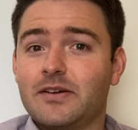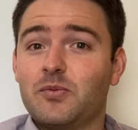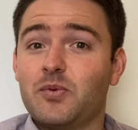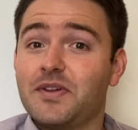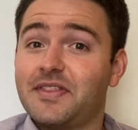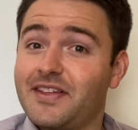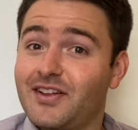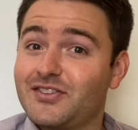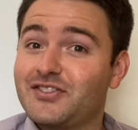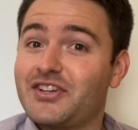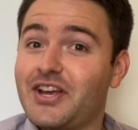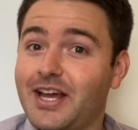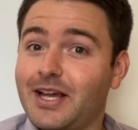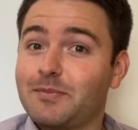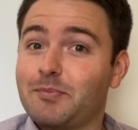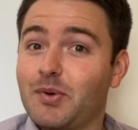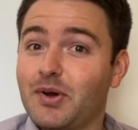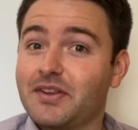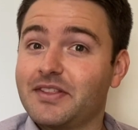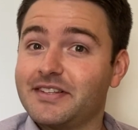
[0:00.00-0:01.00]
With our
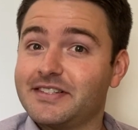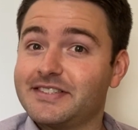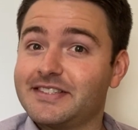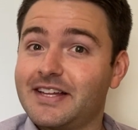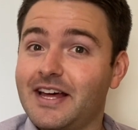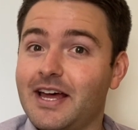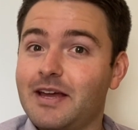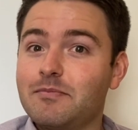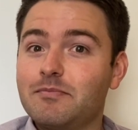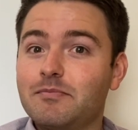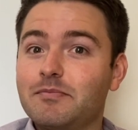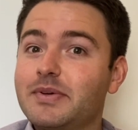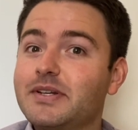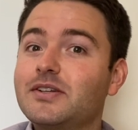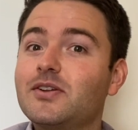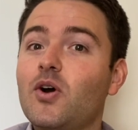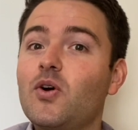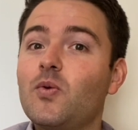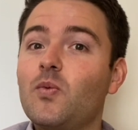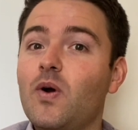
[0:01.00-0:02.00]
checkbook this time. But
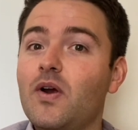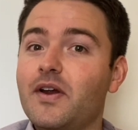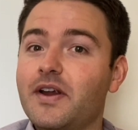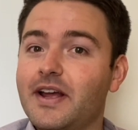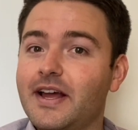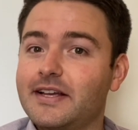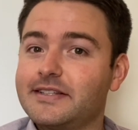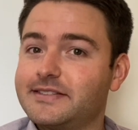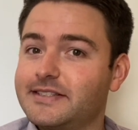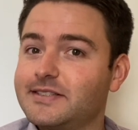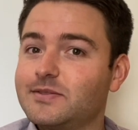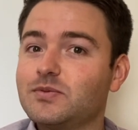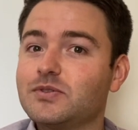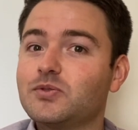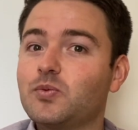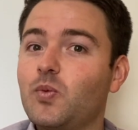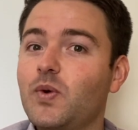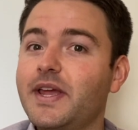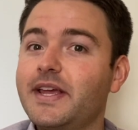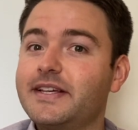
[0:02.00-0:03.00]
don't worry guys, this was
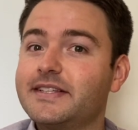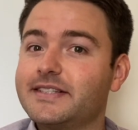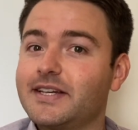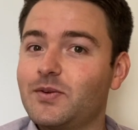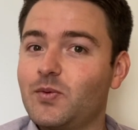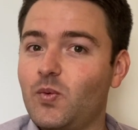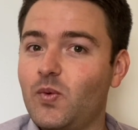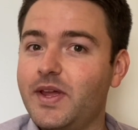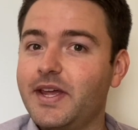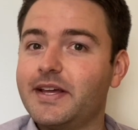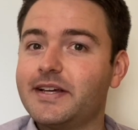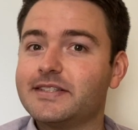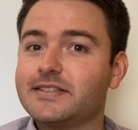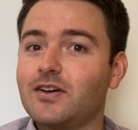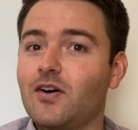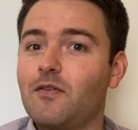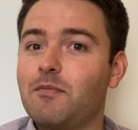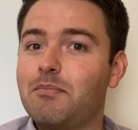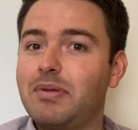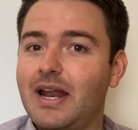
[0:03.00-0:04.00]
weeks and weeks
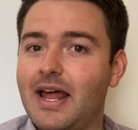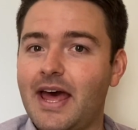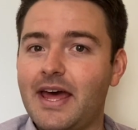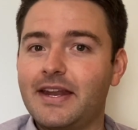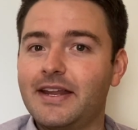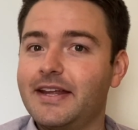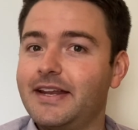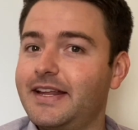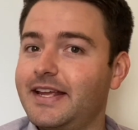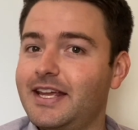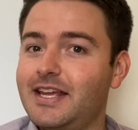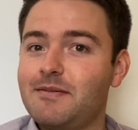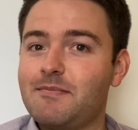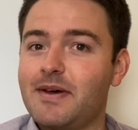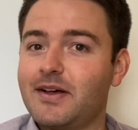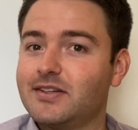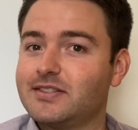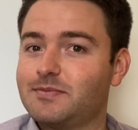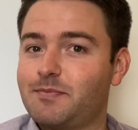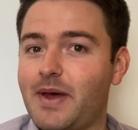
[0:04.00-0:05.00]
of planning,
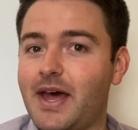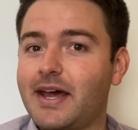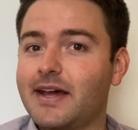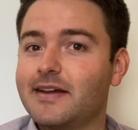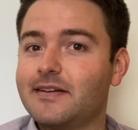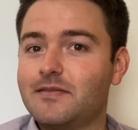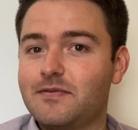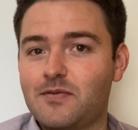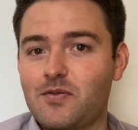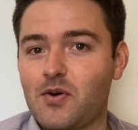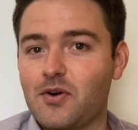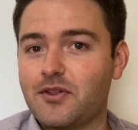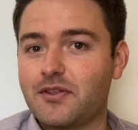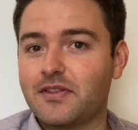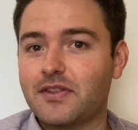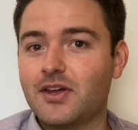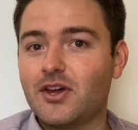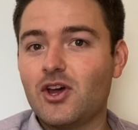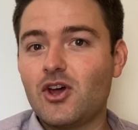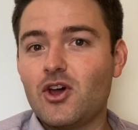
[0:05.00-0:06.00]
emails back and forth
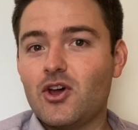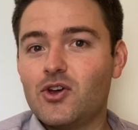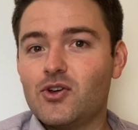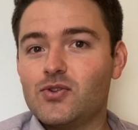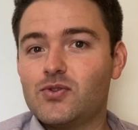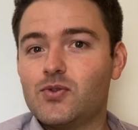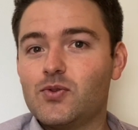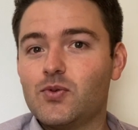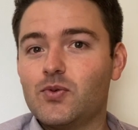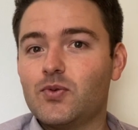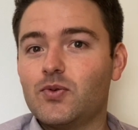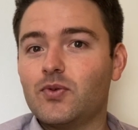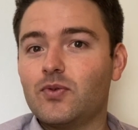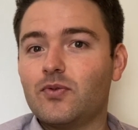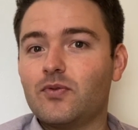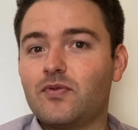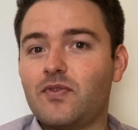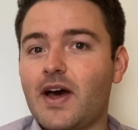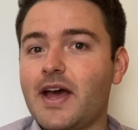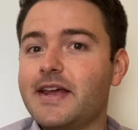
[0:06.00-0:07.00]
to
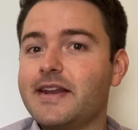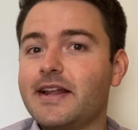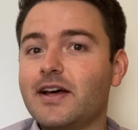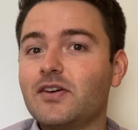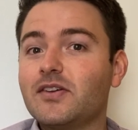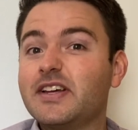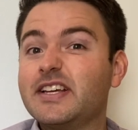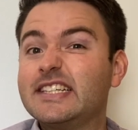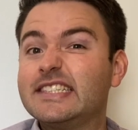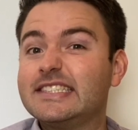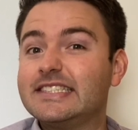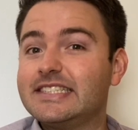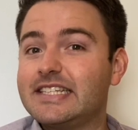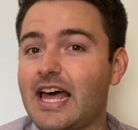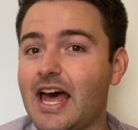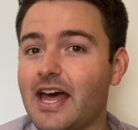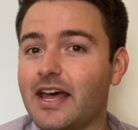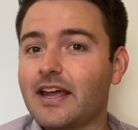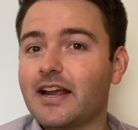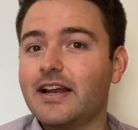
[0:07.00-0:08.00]
find out
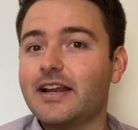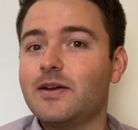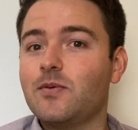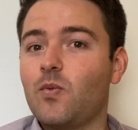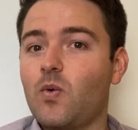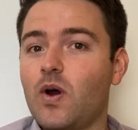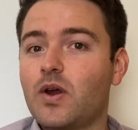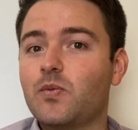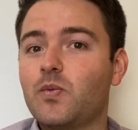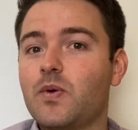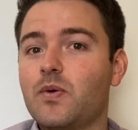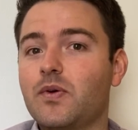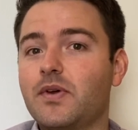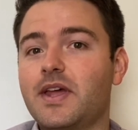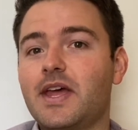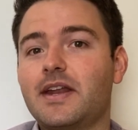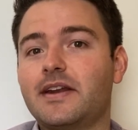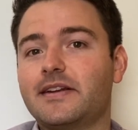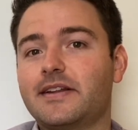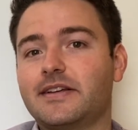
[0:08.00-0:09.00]
exactly what we were
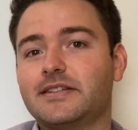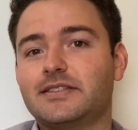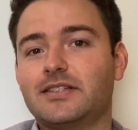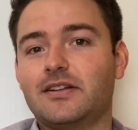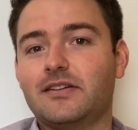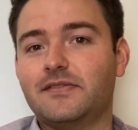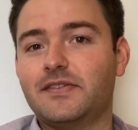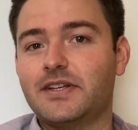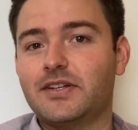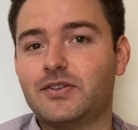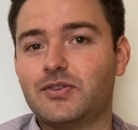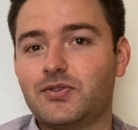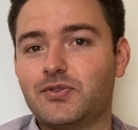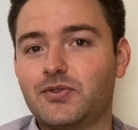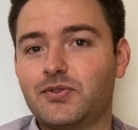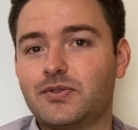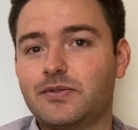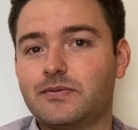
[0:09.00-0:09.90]
getting ourselves into.